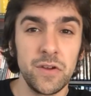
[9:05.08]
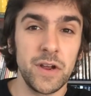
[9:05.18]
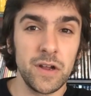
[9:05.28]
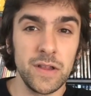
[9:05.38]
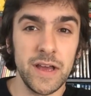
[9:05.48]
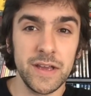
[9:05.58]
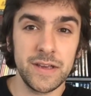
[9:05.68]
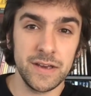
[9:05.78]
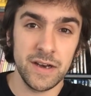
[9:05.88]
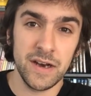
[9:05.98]
you're going to like
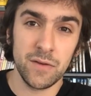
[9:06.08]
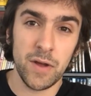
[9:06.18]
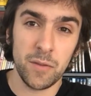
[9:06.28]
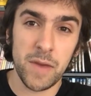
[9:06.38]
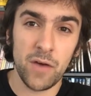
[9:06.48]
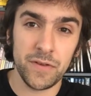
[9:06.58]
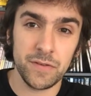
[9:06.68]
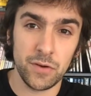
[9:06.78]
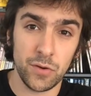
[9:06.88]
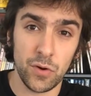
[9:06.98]
Ronald Malfi's
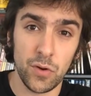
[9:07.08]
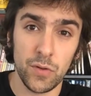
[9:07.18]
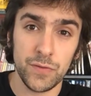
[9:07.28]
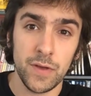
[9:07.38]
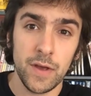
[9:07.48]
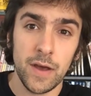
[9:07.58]
Little Girls.